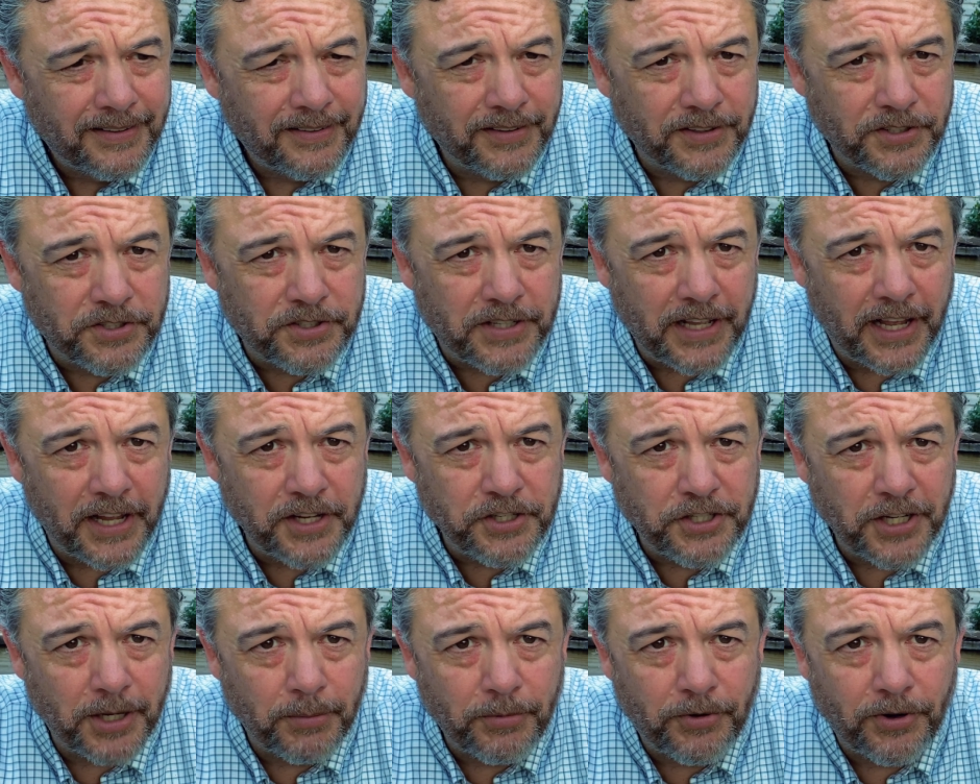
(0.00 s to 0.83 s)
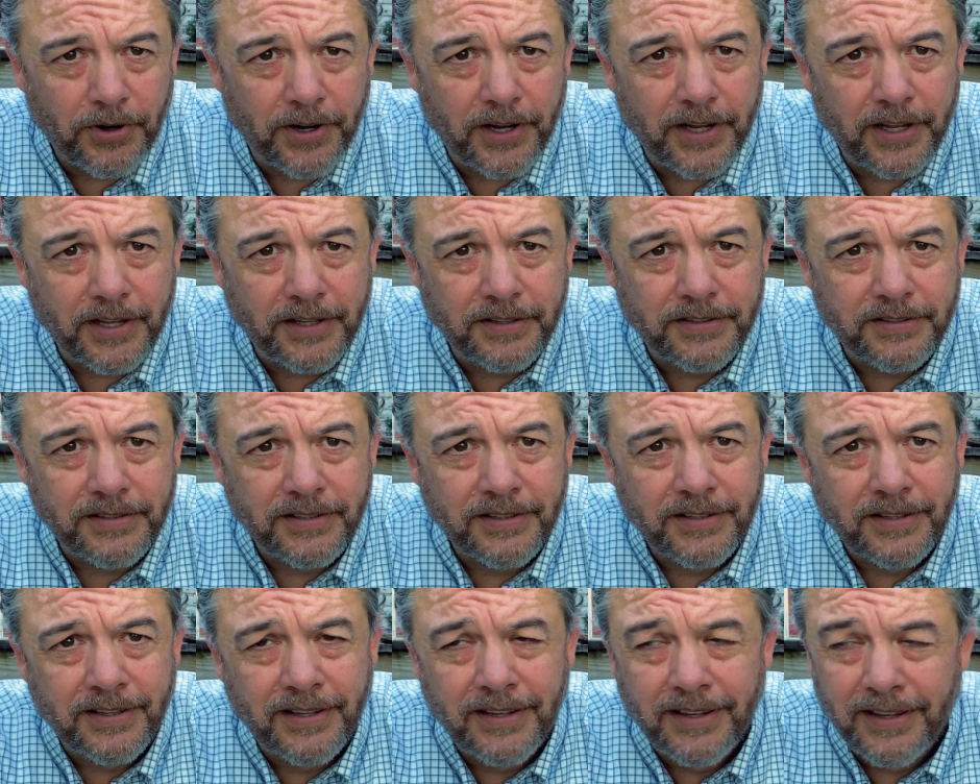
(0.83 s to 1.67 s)
stage upgrades.
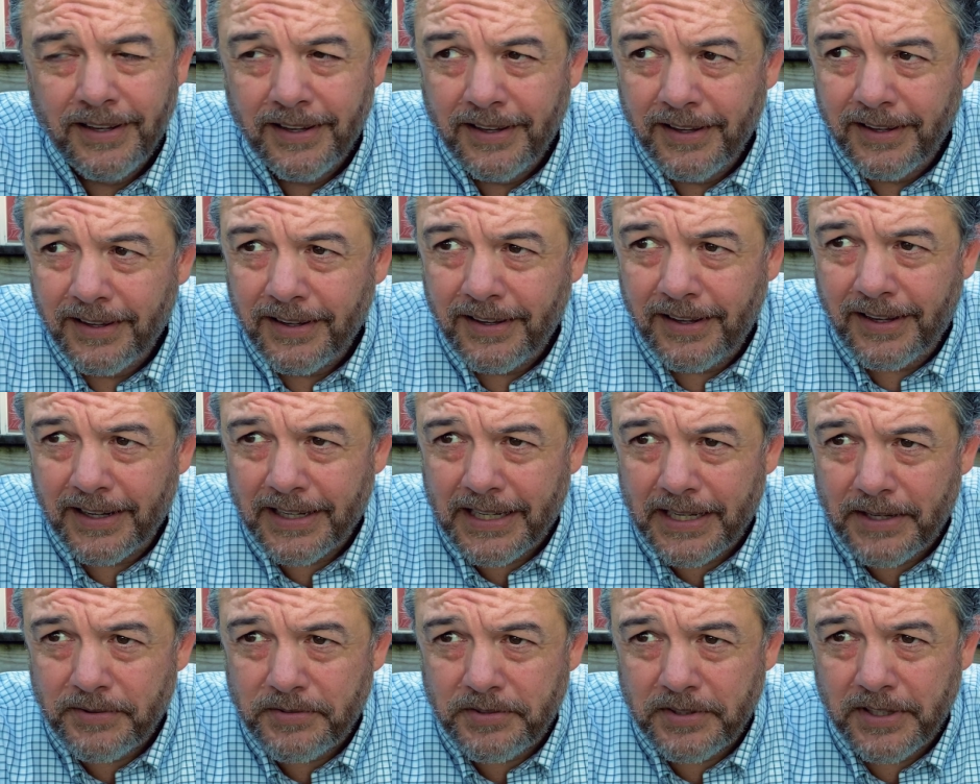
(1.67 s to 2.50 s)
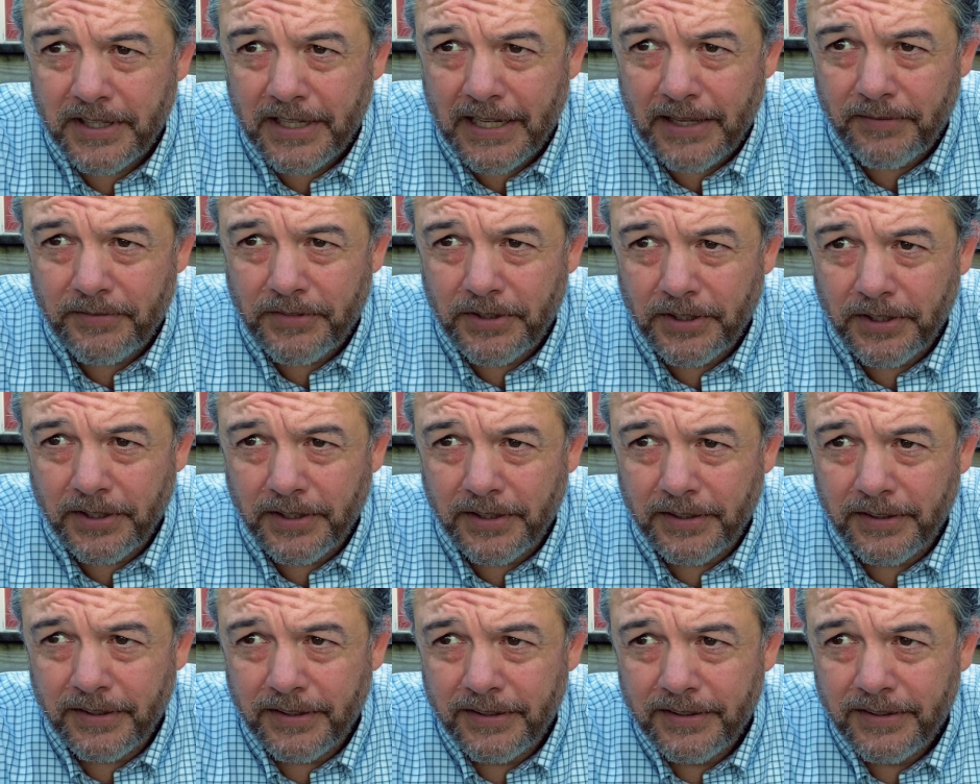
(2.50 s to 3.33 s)
Like I said, I've
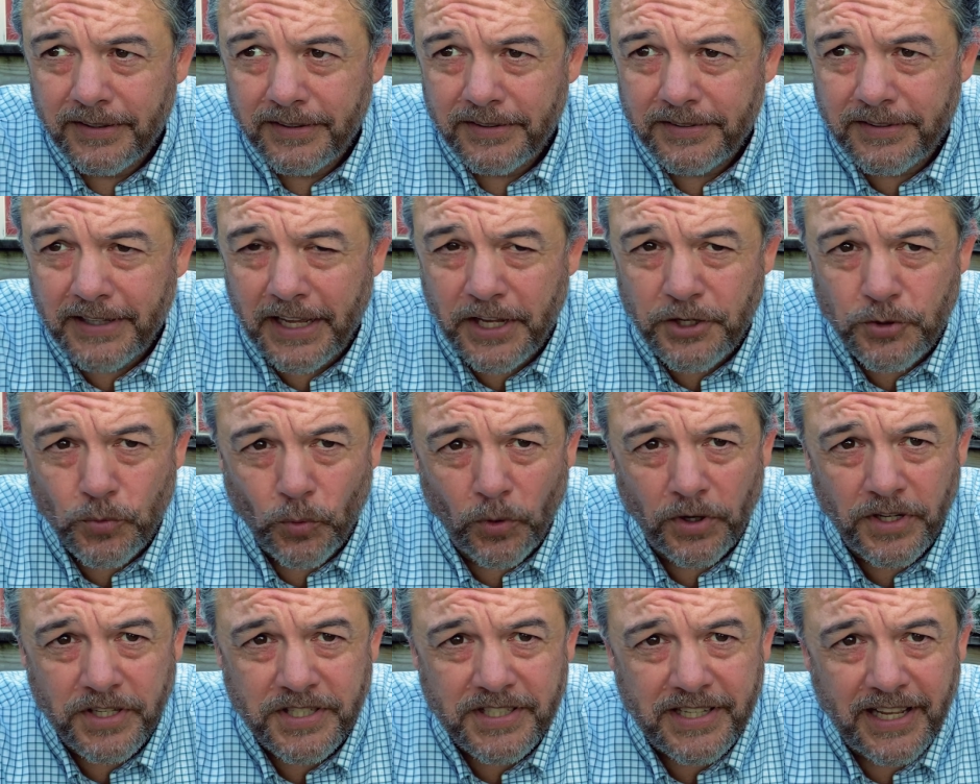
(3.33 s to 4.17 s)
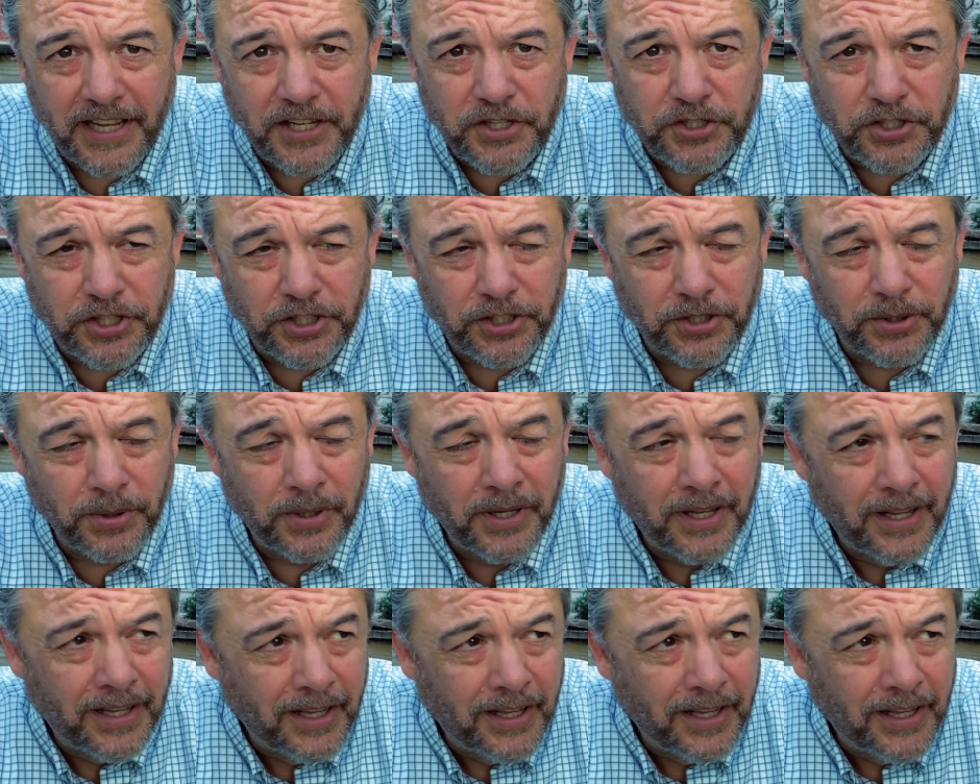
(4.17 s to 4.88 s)
done stage 1 and stage 2.